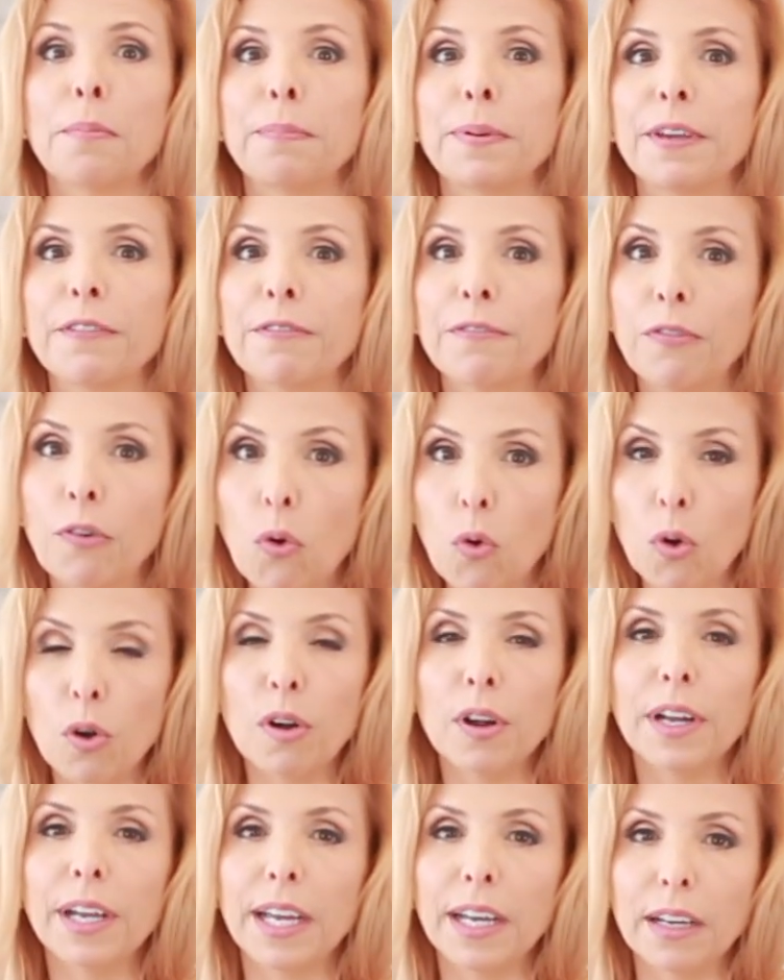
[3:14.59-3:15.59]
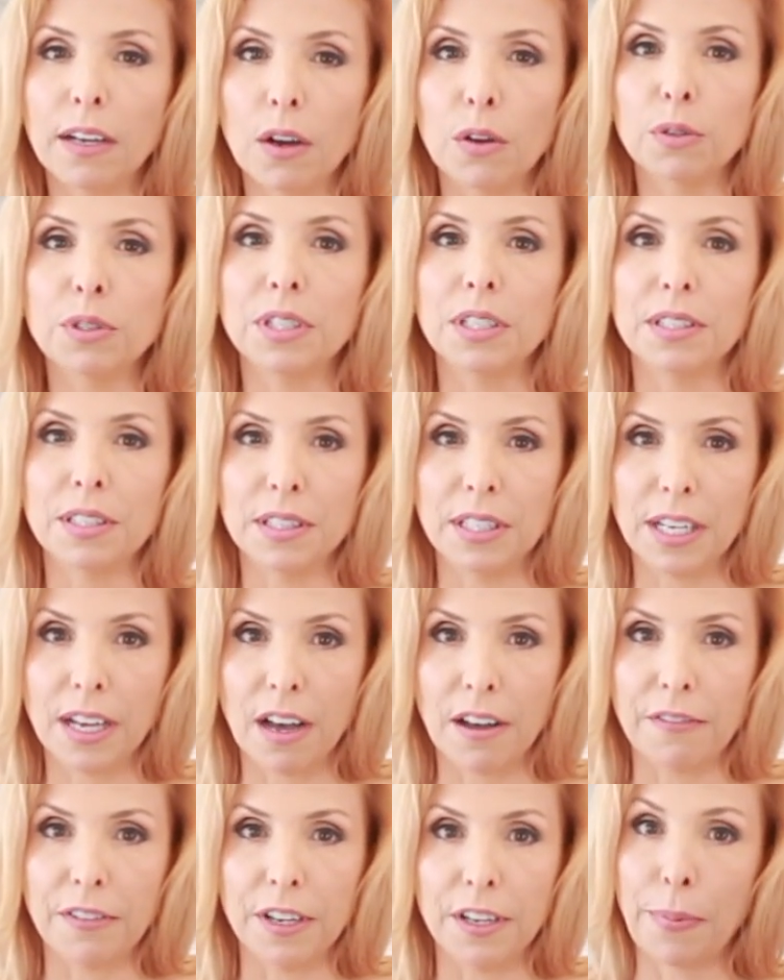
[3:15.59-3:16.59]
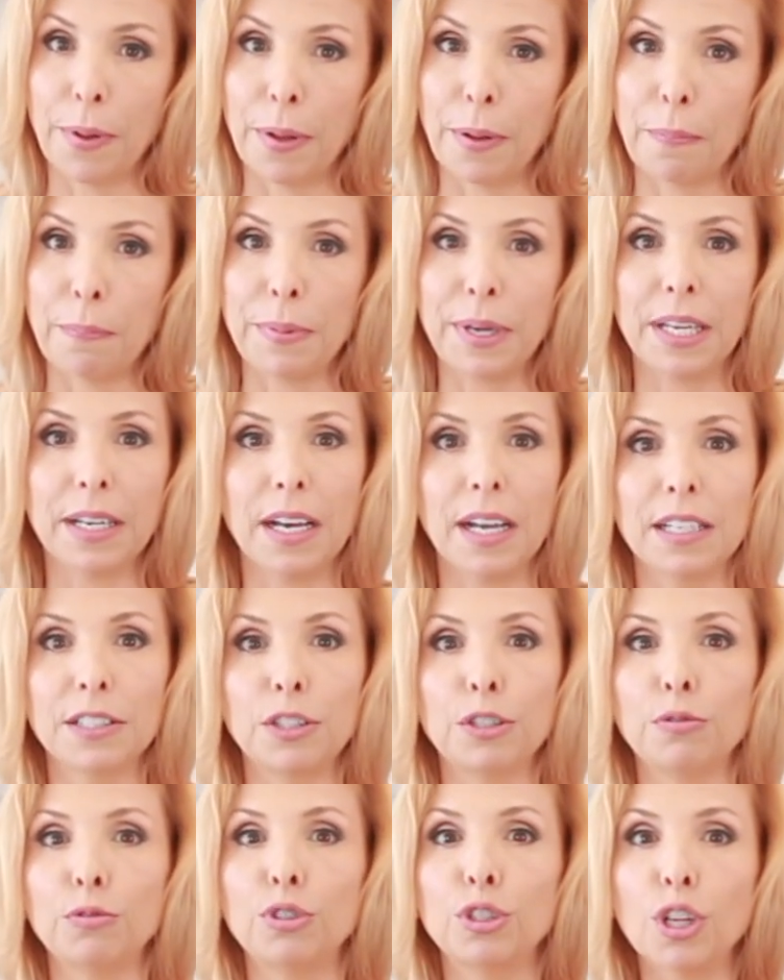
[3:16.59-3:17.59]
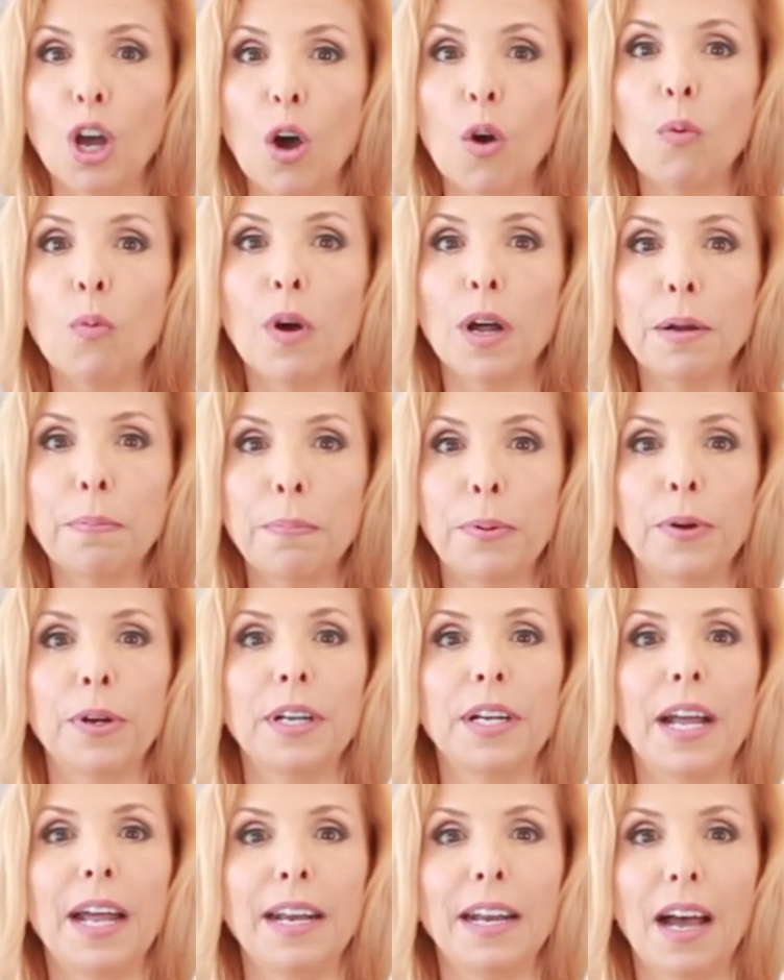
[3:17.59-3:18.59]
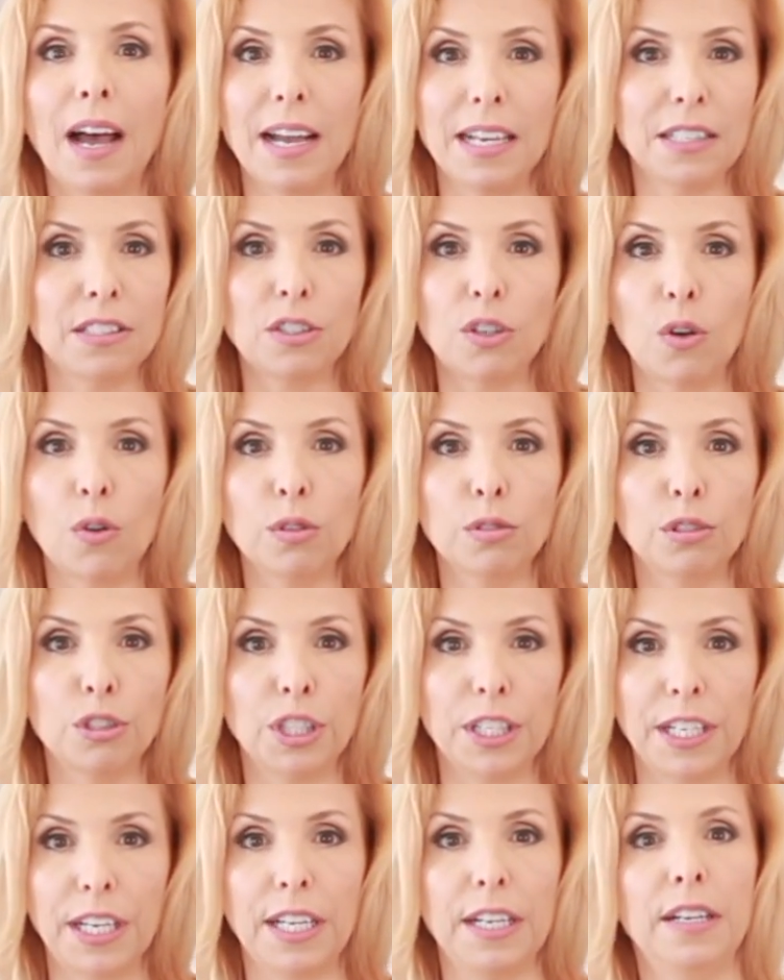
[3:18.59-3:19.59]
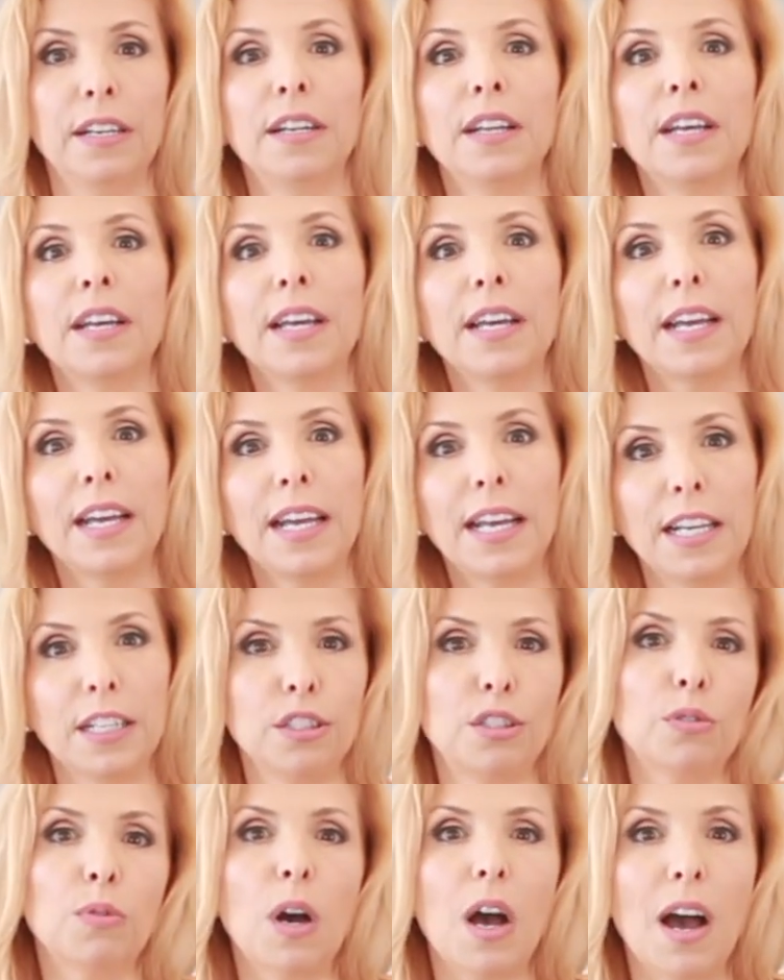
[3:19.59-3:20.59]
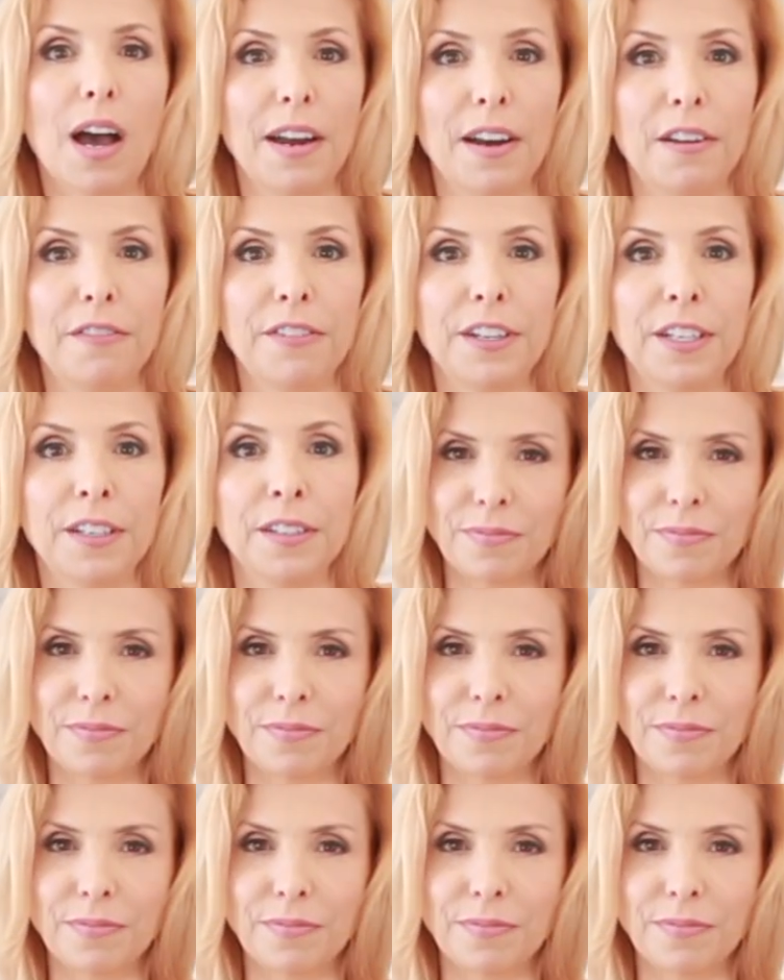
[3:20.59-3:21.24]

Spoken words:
before it goes into the oven, because you don't want to put an ice cold chicken into a hot oven.